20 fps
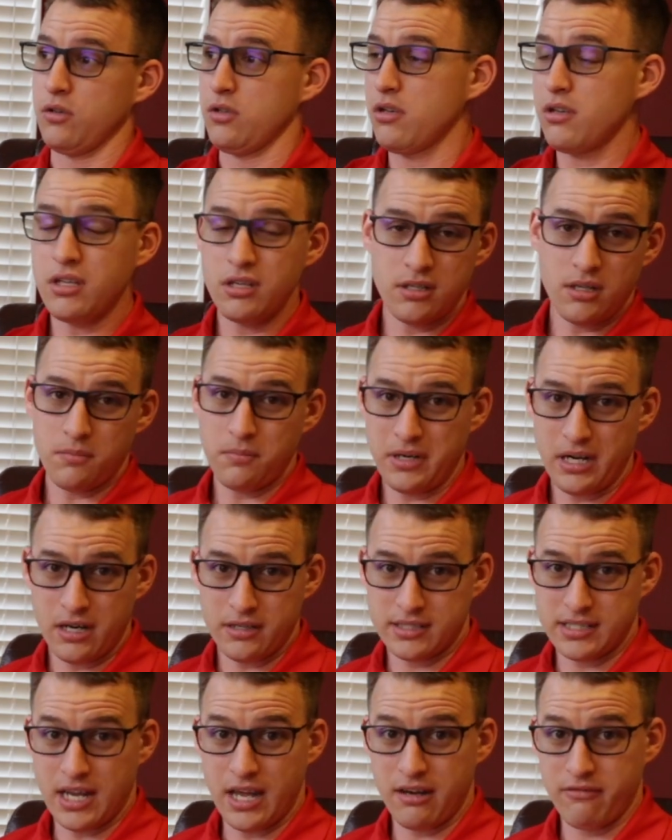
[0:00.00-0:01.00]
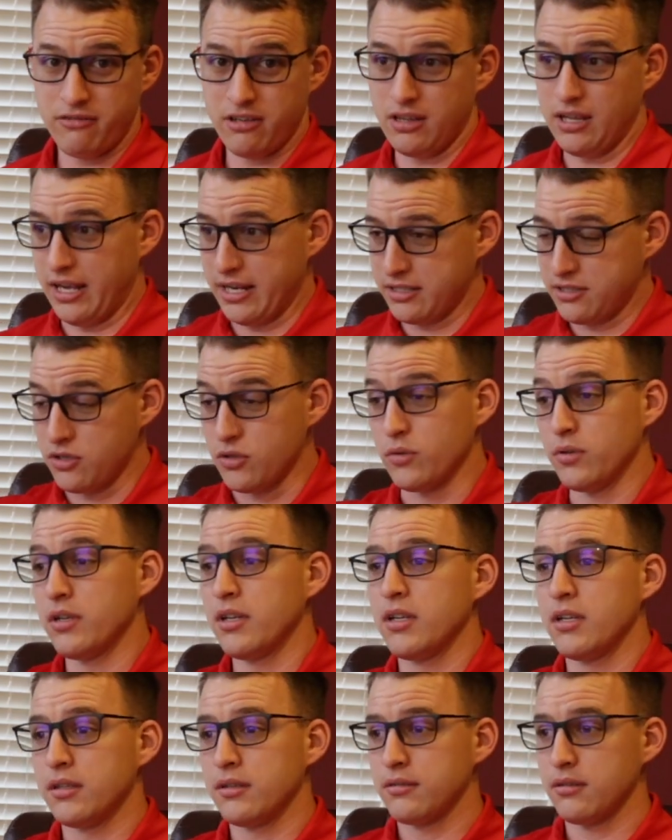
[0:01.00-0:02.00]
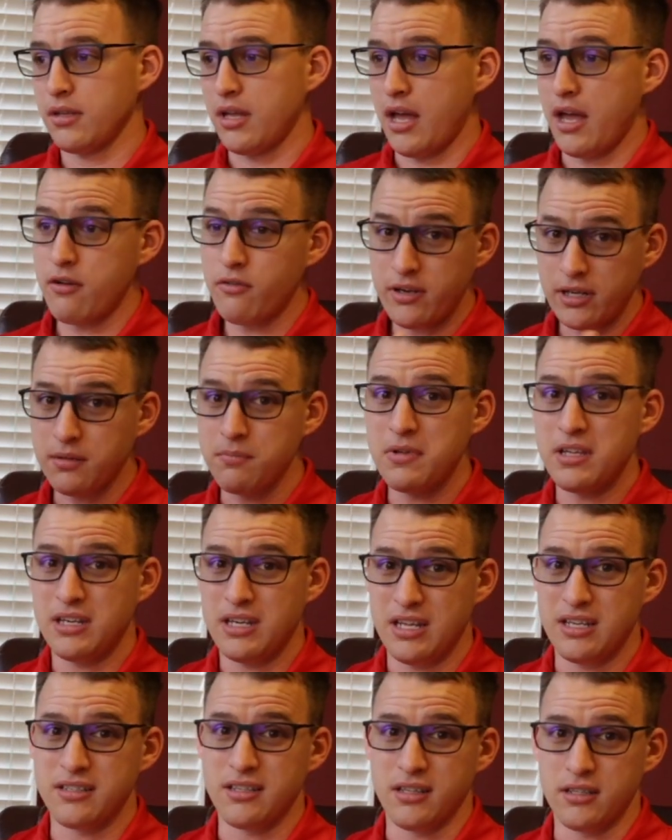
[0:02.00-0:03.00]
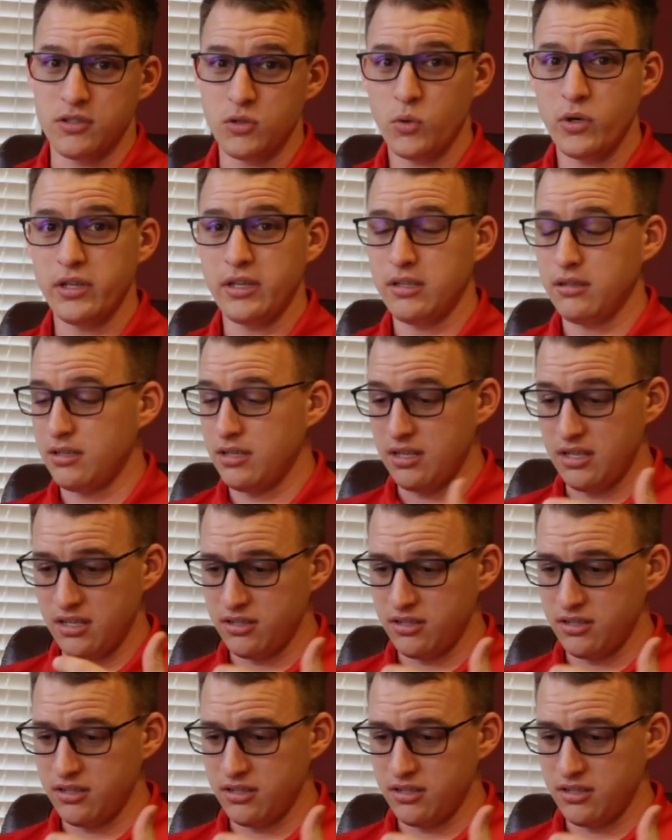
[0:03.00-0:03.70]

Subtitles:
You can dump it outside if you'd like to. I recommend into the toilet.